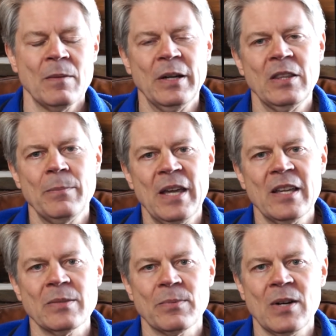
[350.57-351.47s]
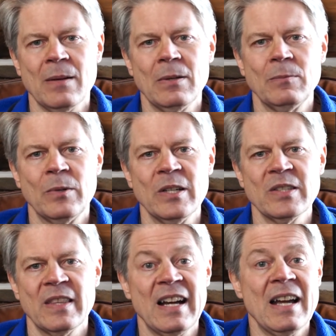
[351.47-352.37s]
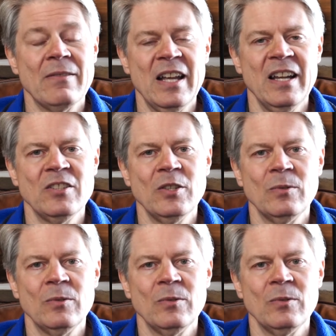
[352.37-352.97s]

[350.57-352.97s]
But the biggest problem that I ran into